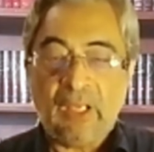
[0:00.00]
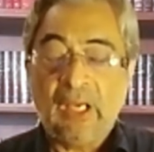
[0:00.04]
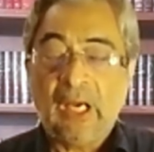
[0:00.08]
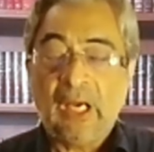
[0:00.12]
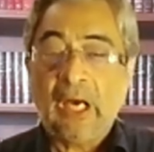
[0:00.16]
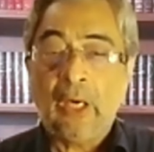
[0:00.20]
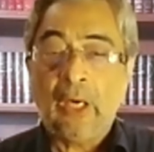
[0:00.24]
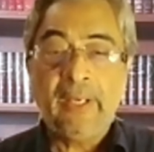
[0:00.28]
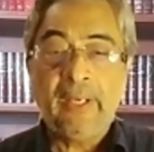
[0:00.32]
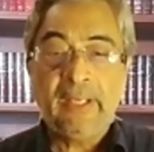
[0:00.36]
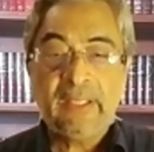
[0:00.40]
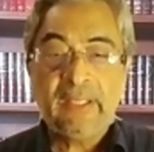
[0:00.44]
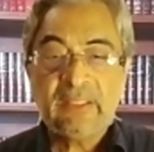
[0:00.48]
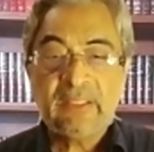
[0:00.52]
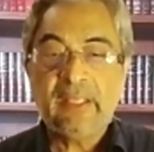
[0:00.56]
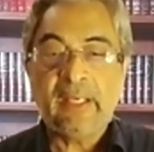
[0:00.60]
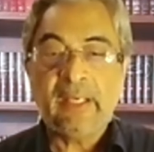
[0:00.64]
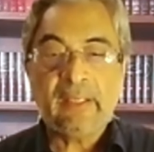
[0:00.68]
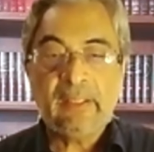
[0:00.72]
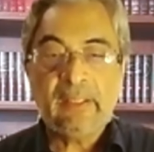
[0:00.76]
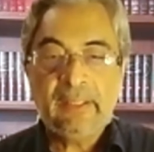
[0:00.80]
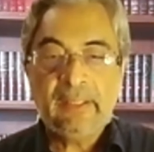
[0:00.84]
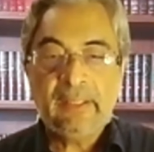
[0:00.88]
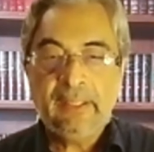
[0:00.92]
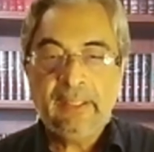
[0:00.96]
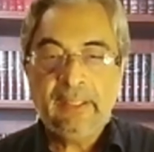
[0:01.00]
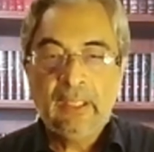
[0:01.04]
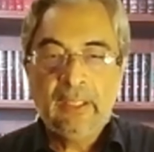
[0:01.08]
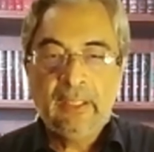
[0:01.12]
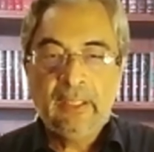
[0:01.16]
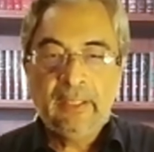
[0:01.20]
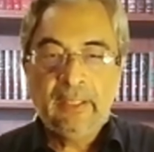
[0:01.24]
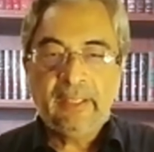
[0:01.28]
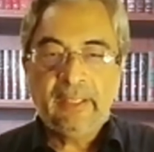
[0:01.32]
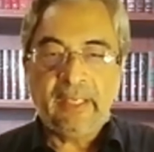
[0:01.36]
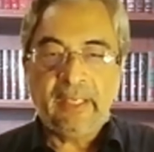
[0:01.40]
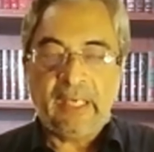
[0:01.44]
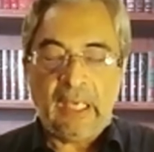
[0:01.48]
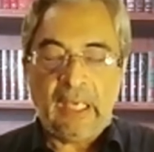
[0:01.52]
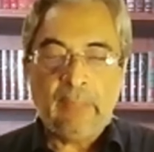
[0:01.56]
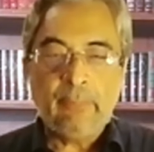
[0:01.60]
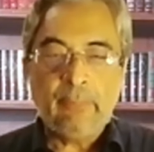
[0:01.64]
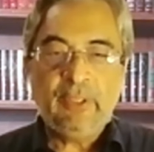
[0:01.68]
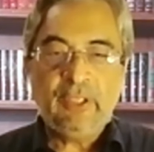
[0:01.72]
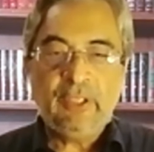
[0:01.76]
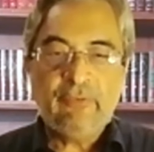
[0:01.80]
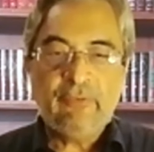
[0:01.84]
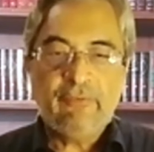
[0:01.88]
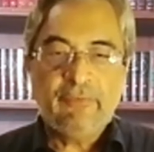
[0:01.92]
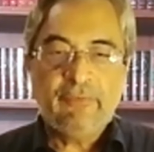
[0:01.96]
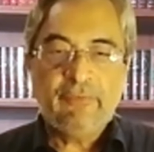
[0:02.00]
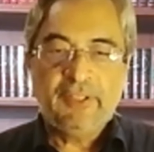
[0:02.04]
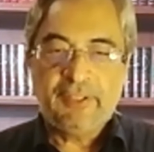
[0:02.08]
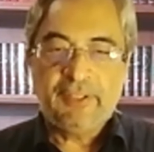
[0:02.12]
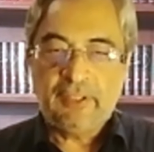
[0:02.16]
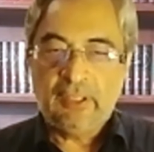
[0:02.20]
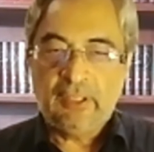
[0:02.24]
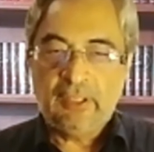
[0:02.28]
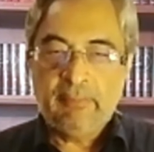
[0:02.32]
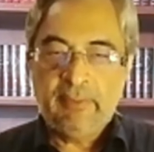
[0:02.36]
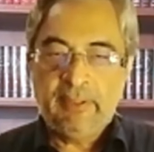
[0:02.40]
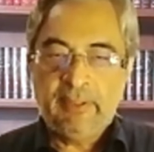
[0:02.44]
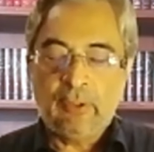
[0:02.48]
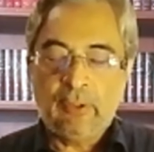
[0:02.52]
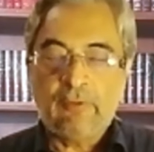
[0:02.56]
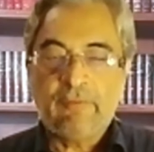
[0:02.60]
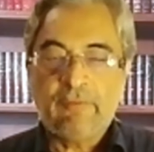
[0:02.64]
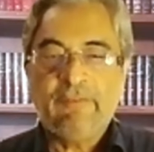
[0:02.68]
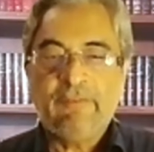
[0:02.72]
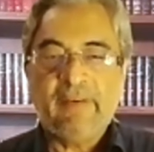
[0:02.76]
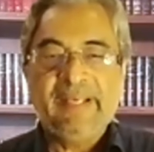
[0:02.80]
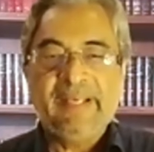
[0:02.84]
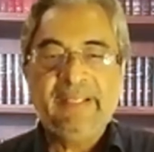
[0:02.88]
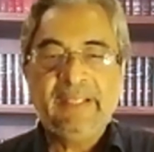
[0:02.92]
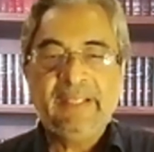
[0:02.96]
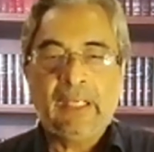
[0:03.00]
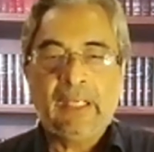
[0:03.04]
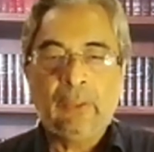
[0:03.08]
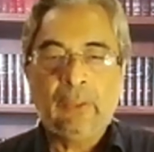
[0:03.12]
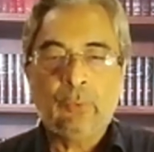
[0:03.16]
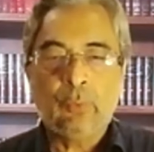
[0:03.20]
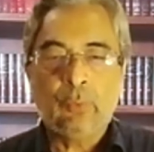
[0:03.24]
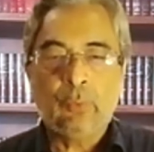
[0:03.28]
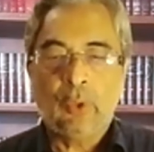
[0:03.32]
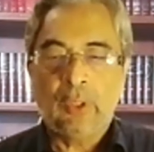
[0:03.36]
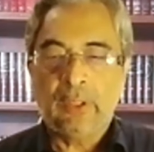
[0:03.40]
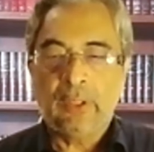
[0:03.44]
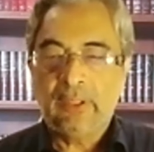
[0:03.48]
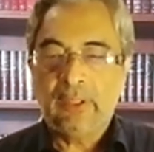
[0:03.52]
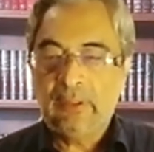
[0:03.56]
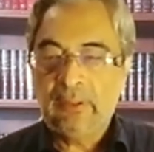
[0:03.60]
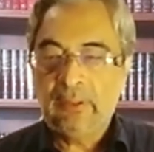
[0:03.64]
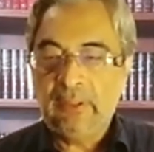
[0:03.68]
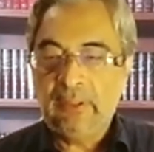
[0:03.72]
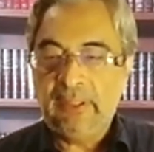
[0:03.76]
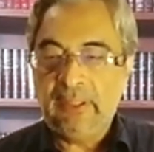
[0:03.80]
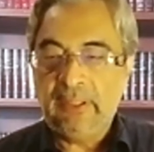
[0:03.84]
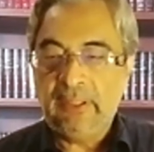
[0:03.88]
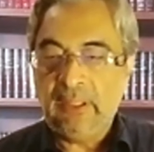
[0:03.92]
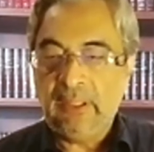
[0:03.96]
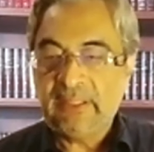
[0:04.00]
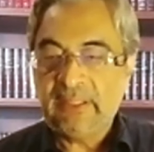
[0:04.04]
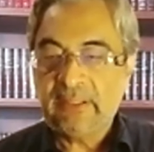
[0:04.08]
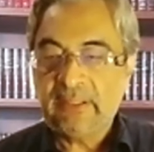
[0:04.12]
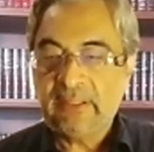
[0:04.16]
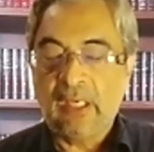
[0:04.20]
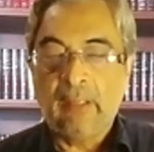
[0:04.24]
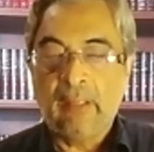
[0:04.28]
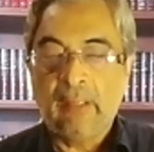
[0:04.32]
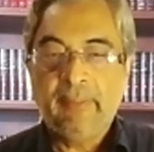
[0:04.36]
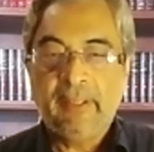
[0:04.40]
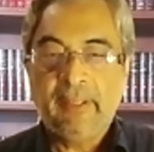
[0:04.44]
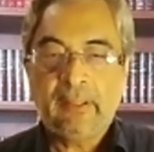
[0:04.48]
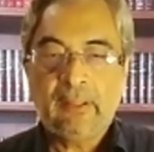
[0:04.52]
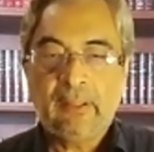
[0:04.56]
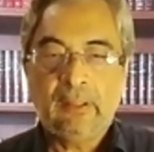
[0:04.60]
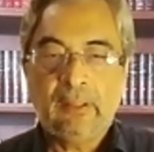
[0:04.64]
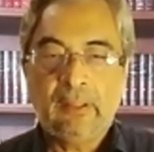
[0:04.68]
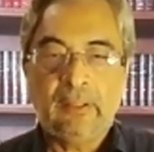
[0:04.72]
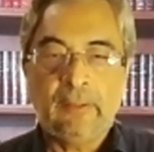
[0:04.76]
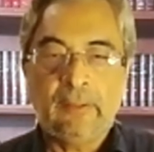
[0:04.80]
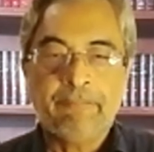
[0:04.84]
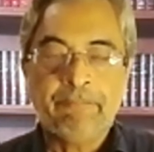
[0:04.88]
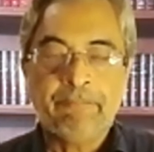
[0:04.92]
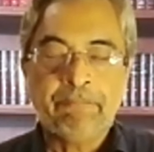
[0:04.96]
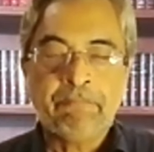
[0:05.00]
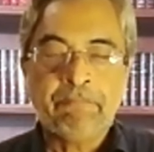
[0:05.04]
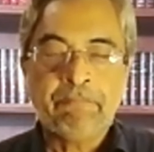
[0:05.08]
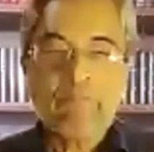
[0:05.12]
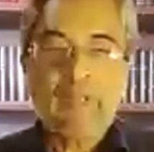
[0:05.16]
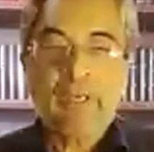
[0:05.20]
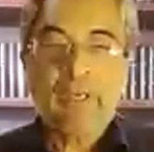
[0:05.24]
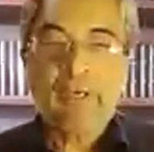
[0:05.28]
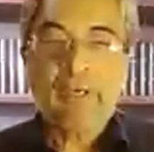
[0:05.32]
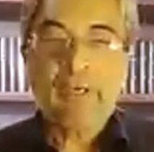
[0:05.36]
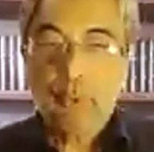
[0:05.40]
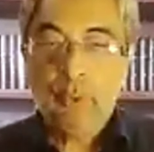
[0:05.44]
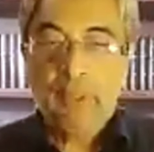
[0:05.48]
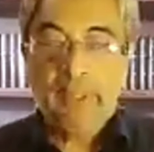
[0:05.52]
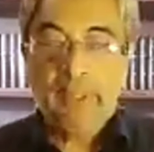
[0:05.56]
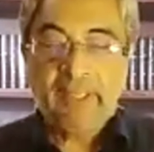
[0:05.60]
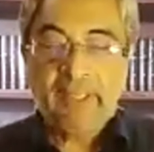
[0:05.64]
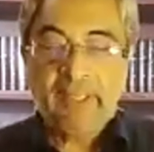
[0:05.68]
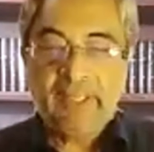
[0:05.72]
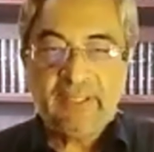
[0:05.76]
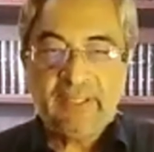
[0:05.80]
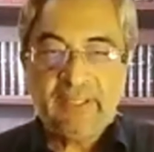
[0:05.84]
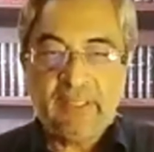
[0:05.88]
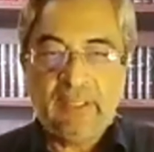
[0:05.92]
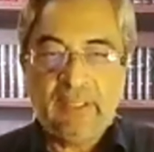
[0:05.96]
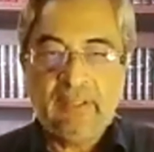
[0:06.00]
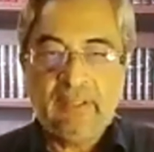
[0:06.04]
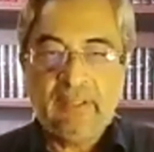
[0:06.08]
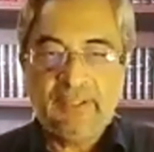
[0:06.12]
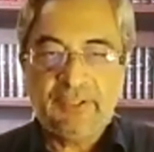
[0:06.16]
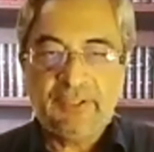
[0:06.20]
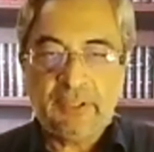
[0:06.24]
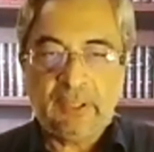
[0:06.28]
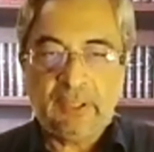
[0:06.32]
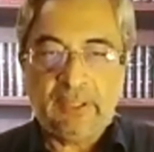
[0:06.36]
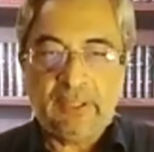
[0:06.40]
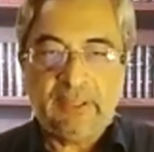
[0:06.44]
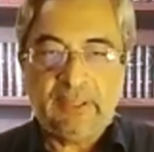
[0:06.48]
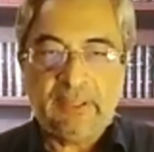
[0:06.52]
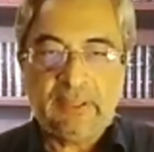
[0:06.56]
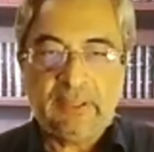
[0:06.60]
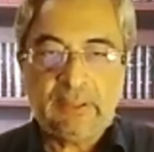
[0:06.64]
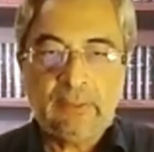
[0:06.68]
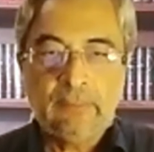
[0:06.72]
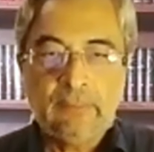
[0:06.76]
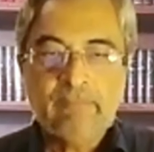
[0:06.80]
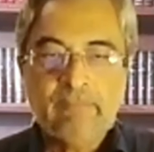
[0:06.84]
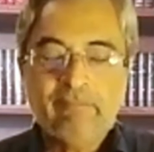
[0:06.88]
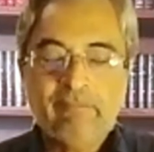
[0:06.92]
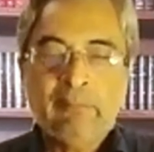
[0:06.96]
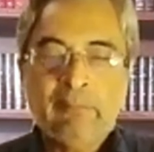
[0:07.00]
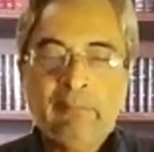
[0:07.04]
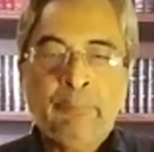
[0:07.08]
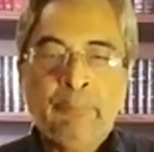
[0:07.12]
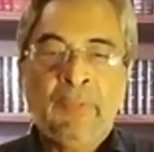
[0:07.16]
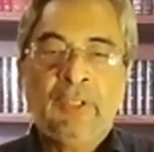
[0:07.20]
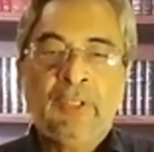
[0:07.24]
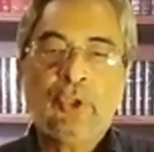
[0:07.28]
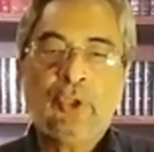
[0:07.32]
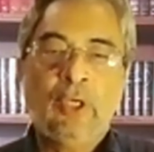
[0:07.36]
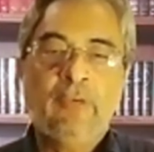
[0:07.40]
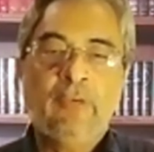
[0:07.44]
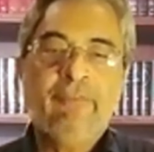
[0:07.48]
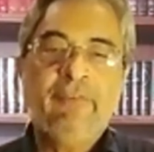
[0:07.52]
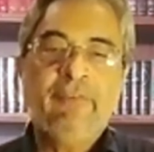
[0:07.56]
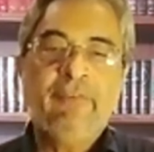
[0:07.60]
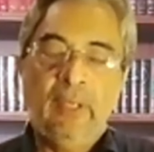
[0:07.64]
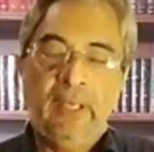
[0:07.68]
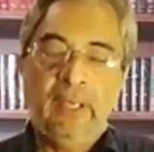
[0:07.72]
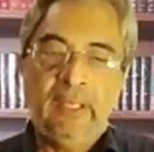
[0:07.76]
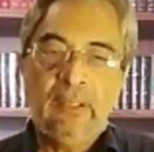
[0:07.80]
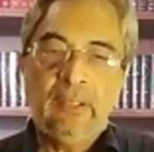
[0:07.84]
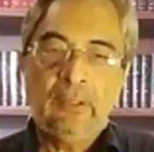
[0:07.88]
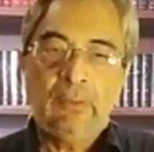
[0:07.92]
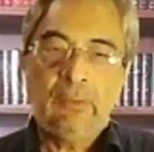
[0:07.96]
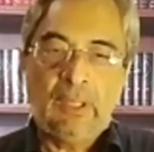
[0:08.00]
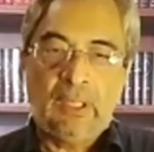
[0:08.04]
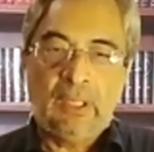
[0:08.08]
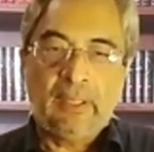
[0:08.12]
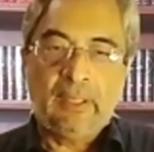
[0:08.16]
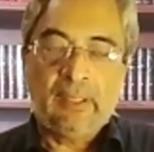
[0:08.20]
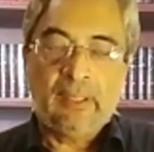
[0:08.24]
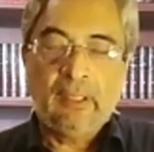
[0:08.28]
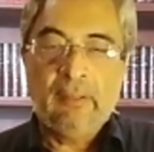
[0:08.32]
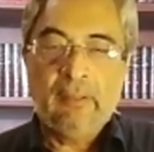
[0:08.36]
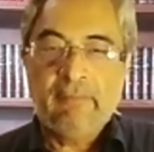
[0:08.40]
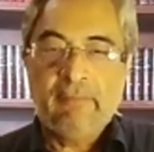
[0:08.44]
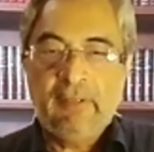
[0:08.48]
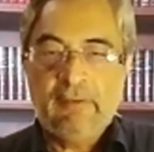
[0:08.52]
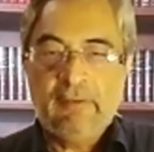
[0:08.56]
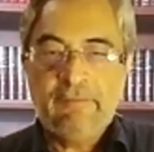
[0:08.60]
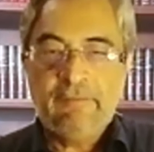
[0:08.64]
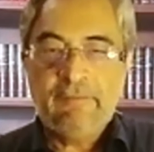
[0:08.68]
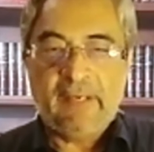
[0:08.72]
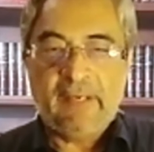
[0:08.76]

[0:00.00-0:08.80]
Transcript: how exactly can we determine or find out what the Islamic ruling is in this case. So if we look at the Quran, we